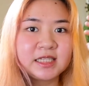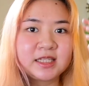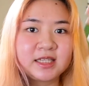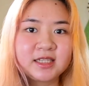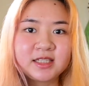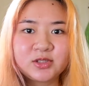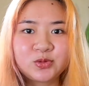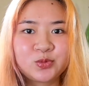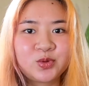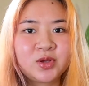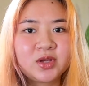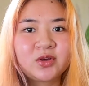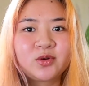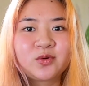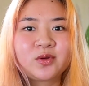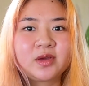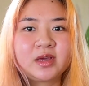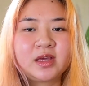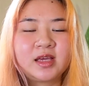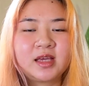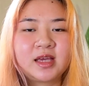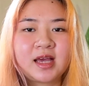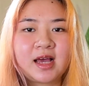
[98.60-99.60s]
This week
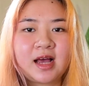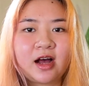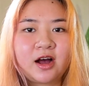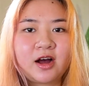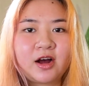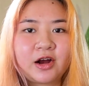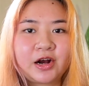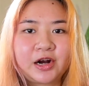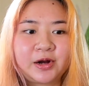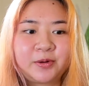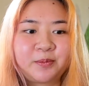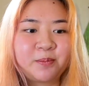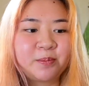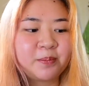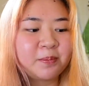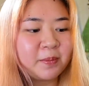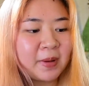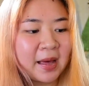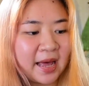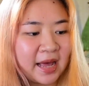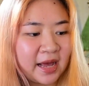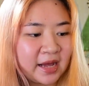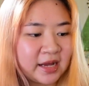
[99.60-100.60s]
we are
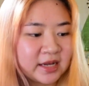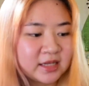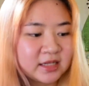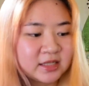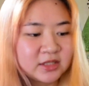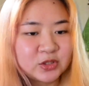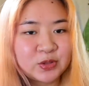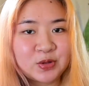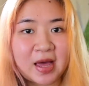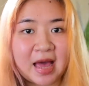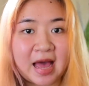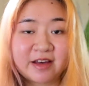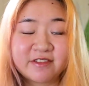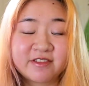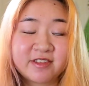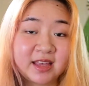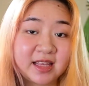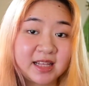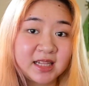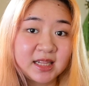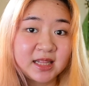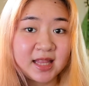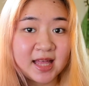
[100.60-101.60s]
back to
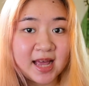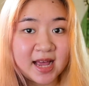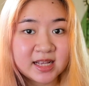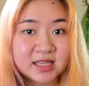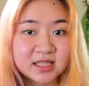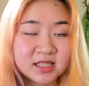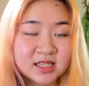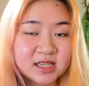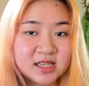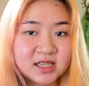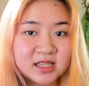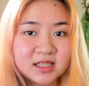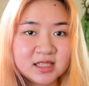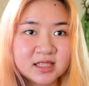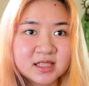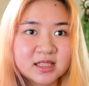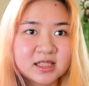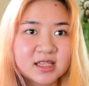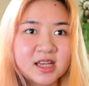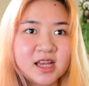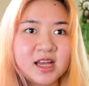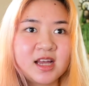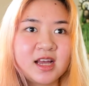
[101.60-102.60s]
having
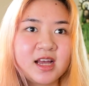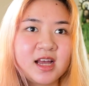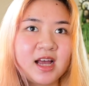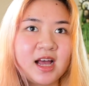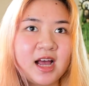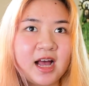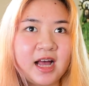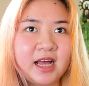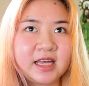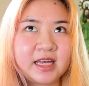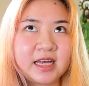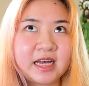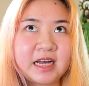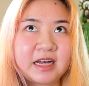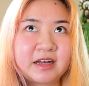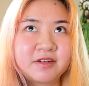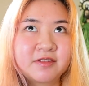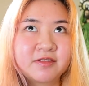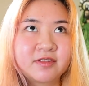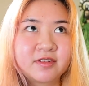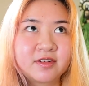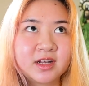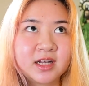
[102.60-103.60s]
classes. I
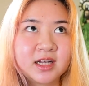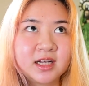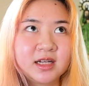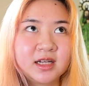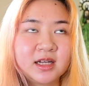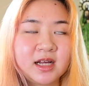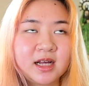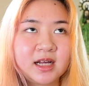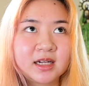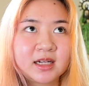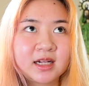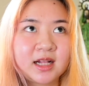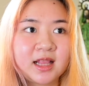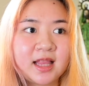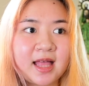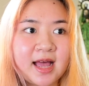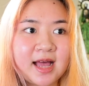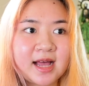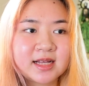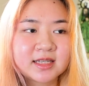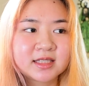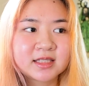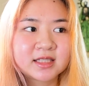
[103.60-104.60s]
have a
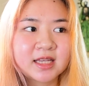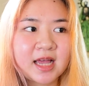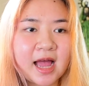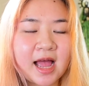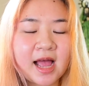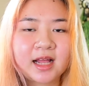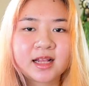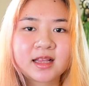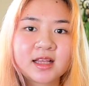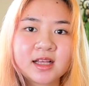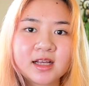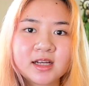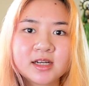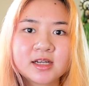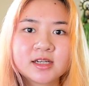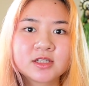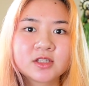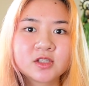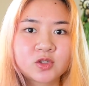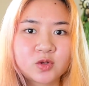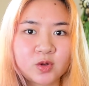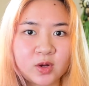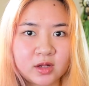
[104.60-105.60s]
class at
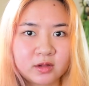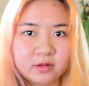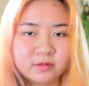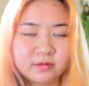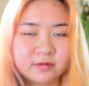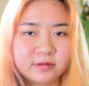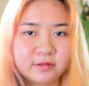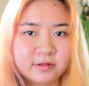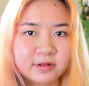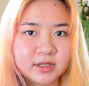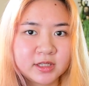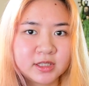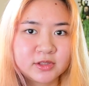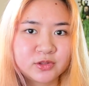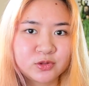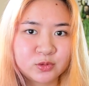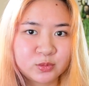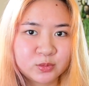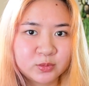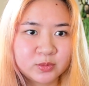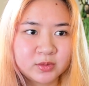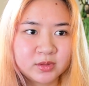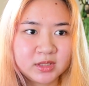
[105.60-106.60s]
12
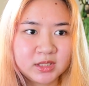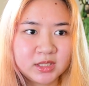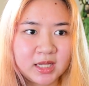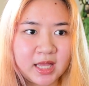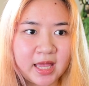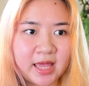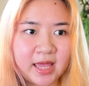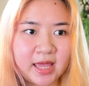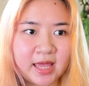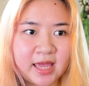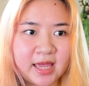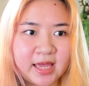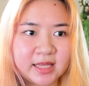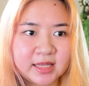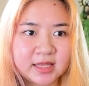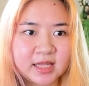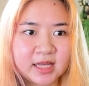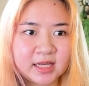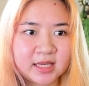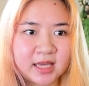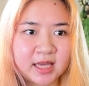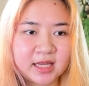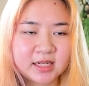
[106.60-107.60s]
noon
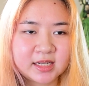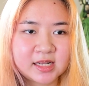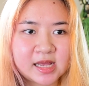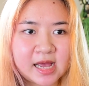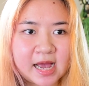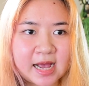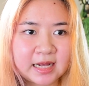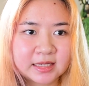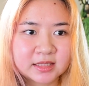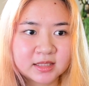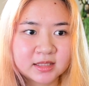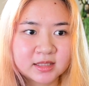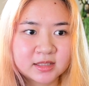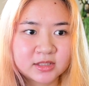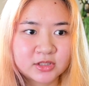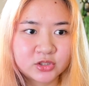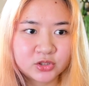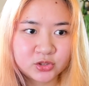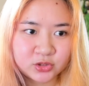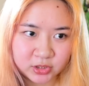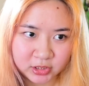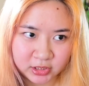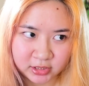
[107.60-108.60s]
and again at
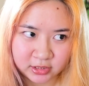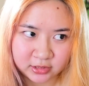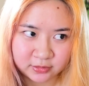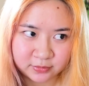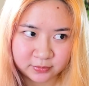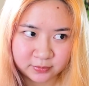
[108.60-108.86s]
3.